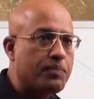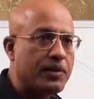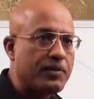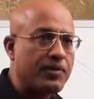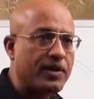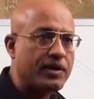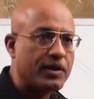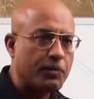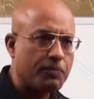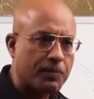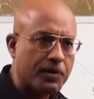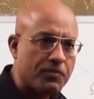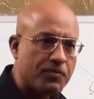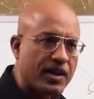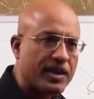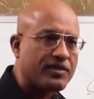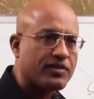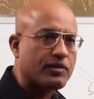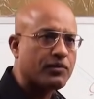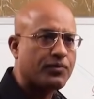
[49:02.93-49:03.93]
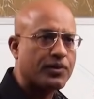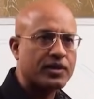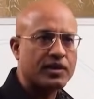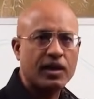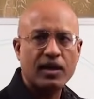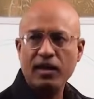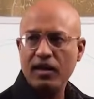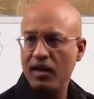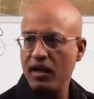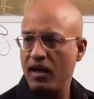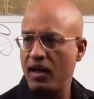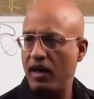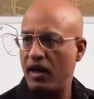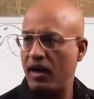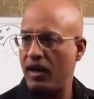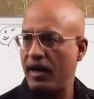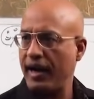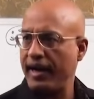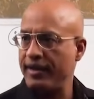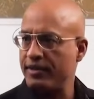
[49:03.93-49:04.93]
prevent, prevents the further
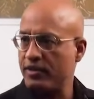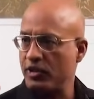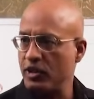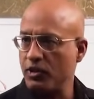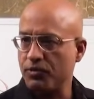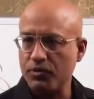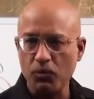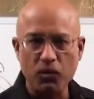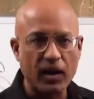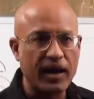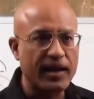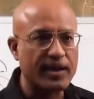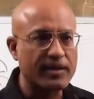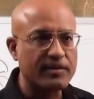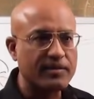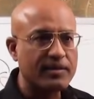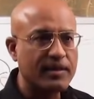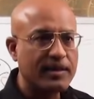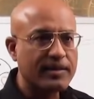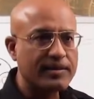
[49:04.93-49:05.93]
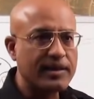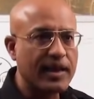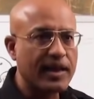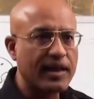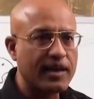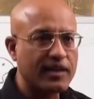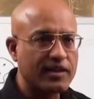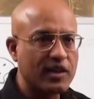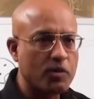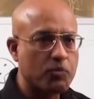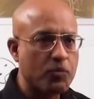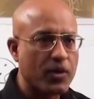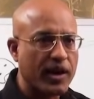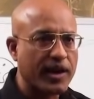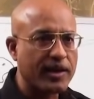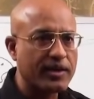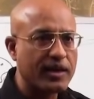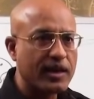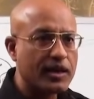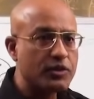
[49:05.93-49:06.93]
uh, entry of the virus. Then another
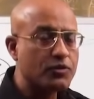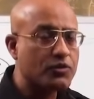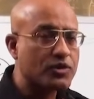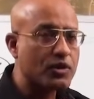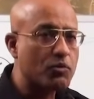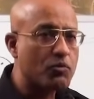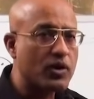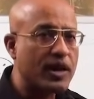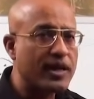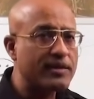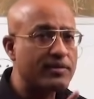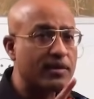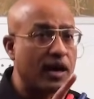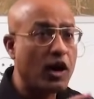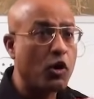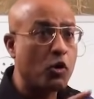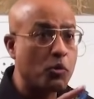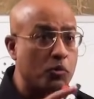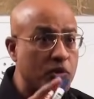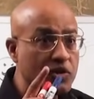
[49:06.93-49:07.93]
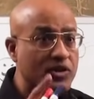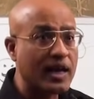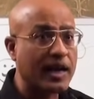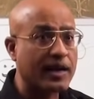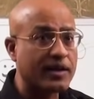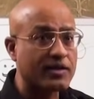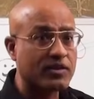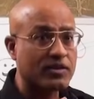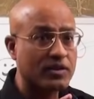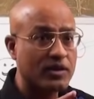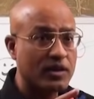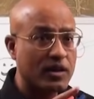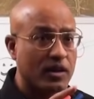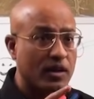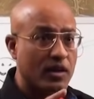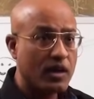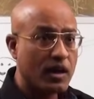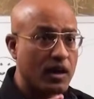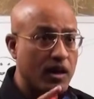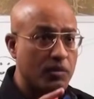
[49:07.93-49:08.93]
point, if someone has homozygous
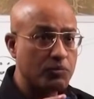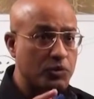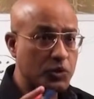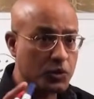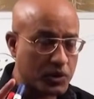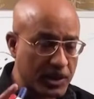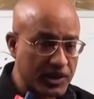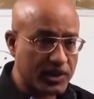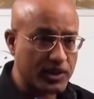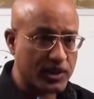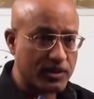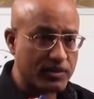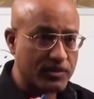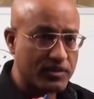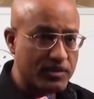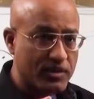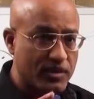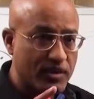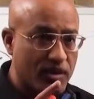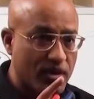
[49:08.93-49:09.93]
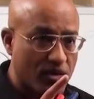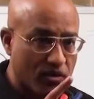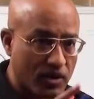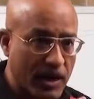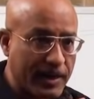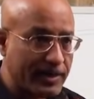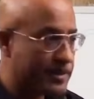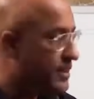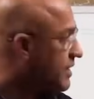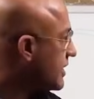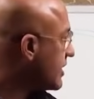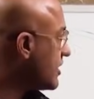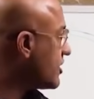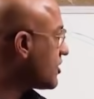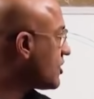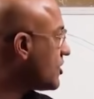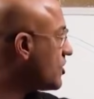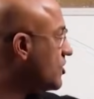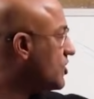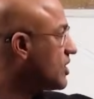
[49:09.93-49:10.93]
uh, mutations, right, in
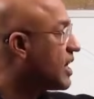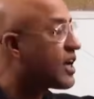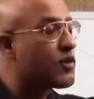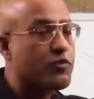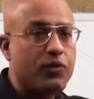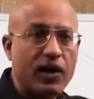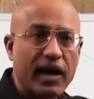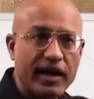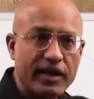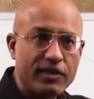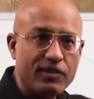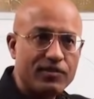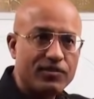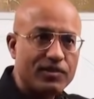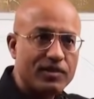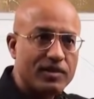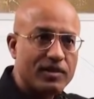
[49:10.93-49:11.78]
CCR5,